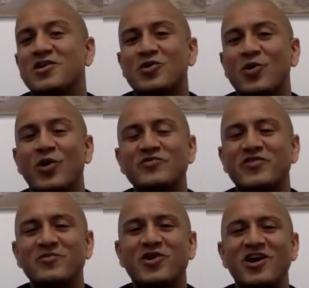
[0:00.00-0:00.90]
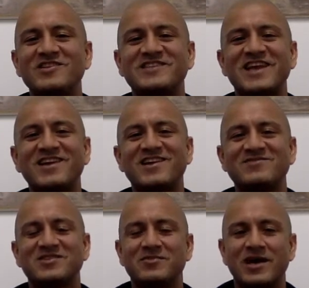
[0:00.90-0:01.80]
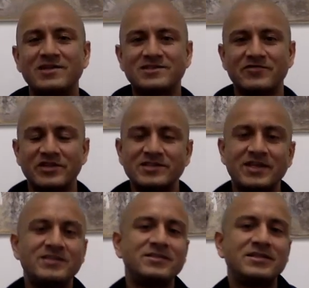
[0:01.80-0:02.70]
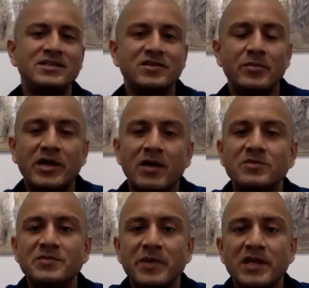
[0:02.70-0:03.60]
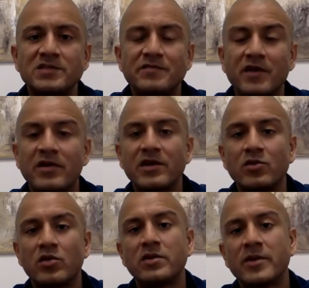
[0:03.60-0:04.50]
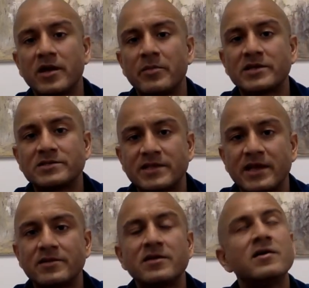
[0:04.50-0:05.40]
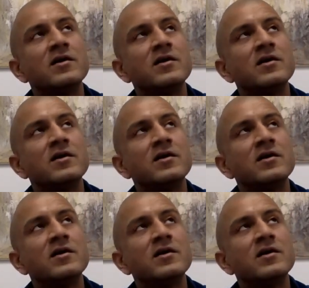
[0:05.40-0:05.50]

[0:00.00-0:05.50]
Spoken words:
Quote from Carl Sagan comes to mind: civilizations either become spacefaring or they become extinct.